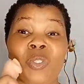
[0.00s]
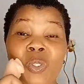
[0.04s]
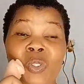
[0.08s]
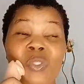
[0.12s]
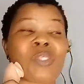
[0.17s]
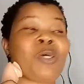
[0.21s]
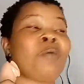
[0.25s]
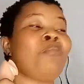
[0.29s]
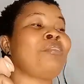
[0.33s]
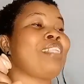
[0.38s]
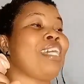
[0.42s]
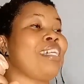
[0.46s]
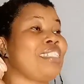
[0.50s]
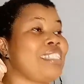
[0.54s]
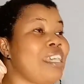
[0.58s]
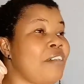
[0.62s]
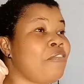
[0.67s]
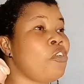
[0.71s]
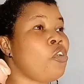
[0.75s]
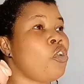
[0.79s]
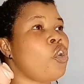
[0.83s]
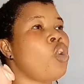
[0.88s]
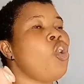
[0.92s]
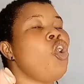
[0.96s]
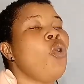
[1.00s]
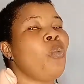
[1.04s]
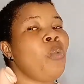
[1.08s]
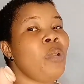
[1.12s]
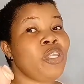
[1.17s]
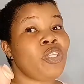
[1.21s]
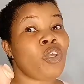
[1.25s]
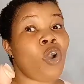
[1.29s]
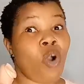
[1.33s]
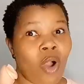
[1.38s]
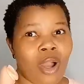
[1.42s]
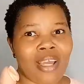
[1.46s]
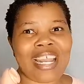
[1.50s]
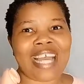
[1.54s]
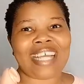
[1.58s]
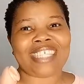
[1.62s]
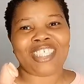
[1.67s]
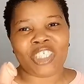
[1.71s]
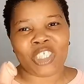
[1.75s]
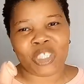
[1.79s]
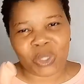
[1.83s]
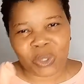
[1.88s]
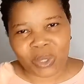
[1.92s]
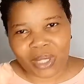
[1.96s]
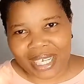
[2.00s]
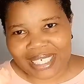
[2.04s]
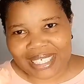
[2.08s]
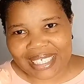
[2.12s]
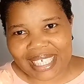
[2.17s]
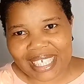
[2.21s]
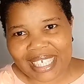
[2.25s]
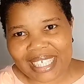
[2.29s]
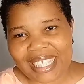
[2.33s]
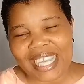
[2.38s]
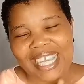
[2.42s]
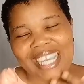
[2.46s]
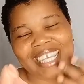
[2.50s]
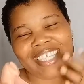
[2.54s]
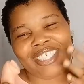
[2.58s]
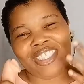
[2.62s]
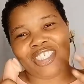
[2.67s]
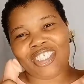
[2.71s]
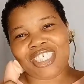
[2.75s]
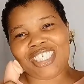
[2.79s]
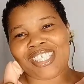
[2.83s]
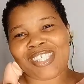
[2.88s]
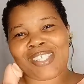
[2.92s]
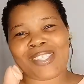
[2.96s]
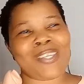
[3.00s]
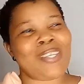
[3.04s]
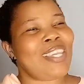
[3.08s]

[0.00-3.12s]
do some tatafo with other trending G's.